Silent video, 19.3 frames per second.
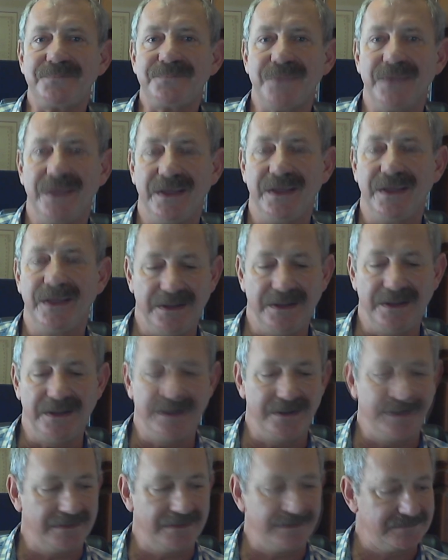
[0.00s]

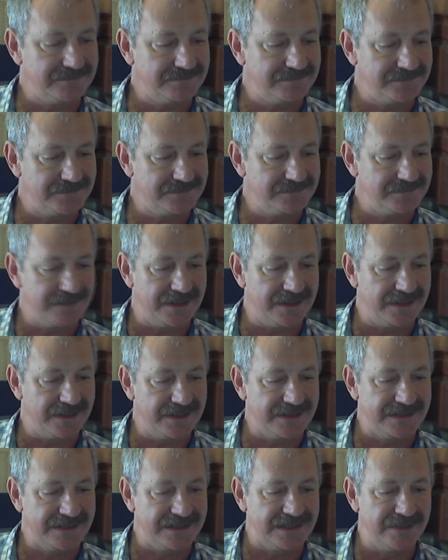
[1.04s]
I
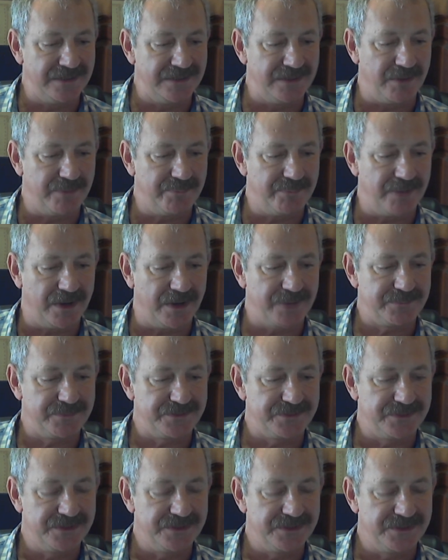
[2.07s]
clean my pipes
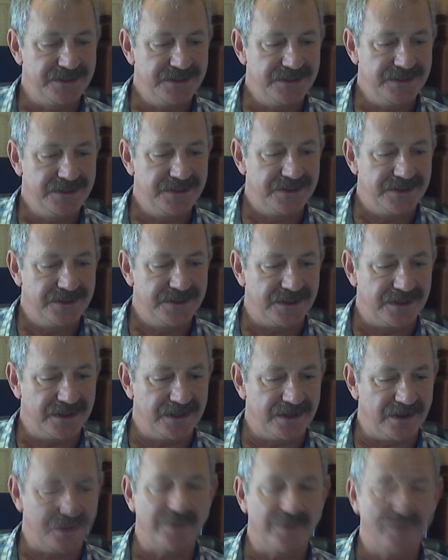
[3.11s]

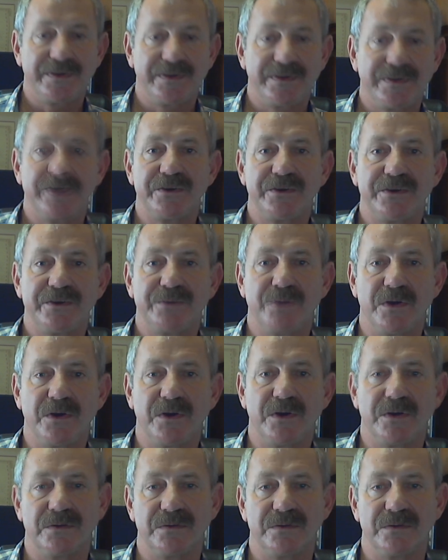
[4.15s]
after every smoke
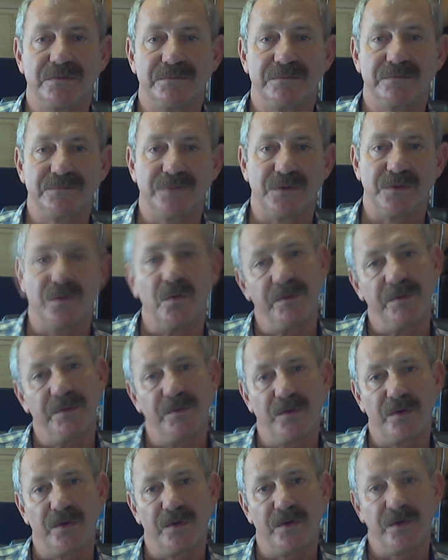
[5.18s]
or before
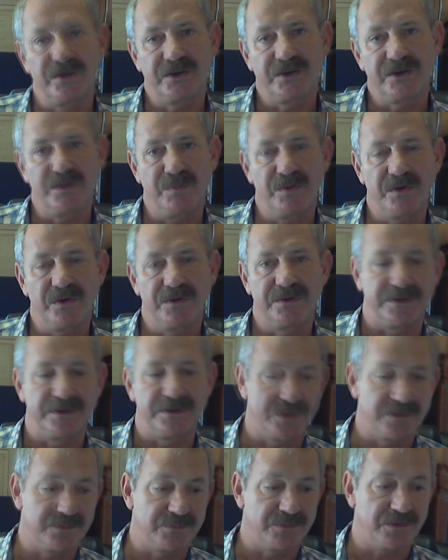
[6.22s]
the next smoke in
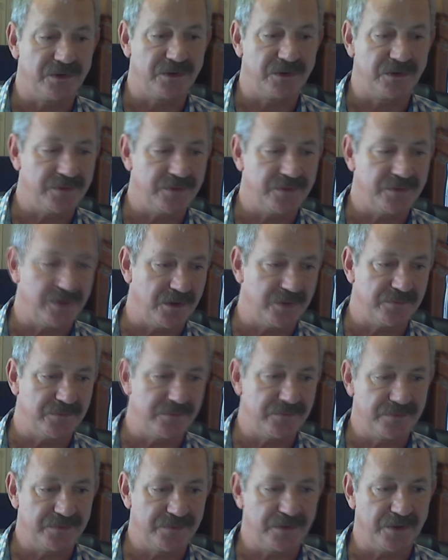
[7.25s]
terms of a
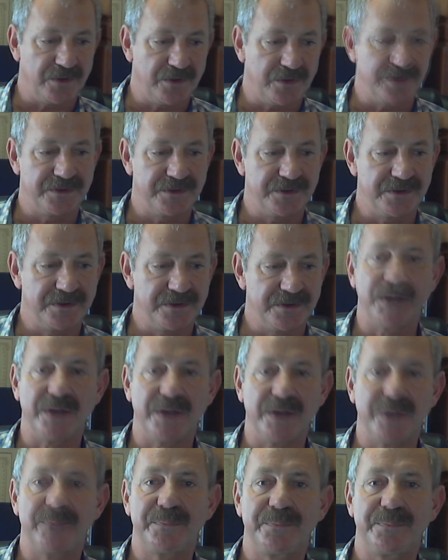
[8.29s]
pipe
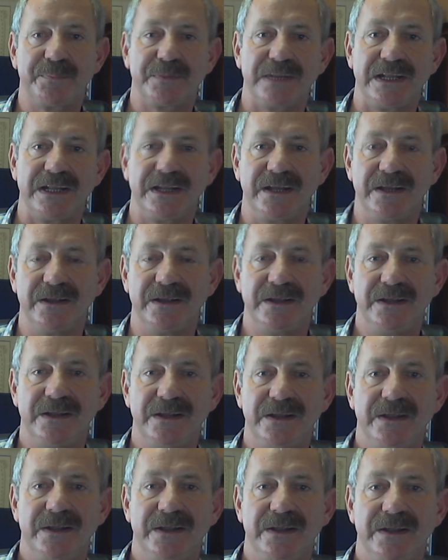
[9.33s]
cleaner,
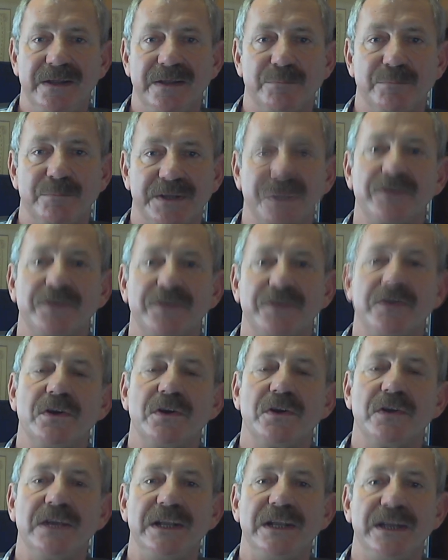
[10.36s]
but a thorough
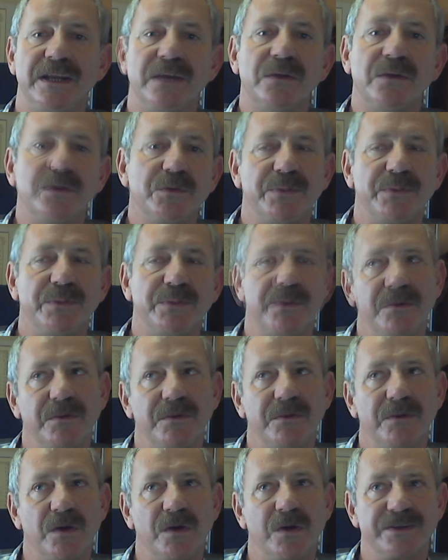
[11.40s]
cleaning would be
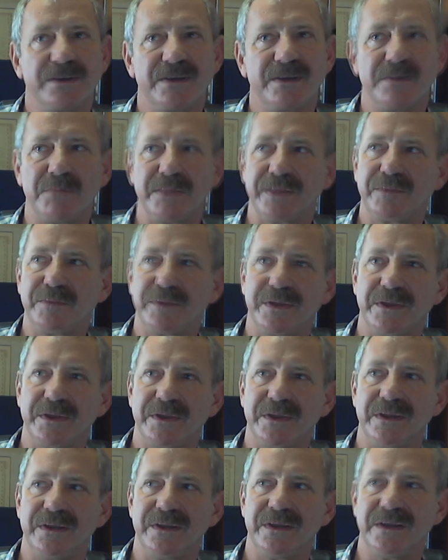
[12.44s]
once a month
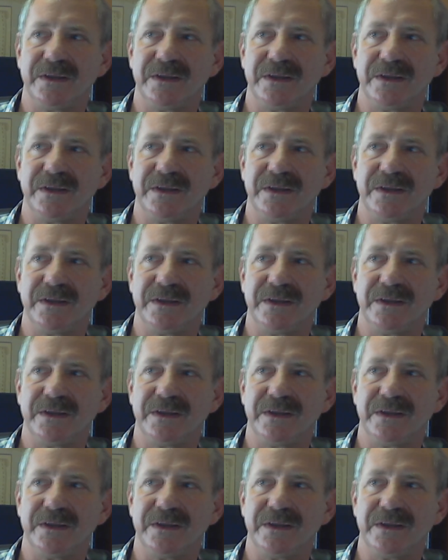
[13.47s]
maybe,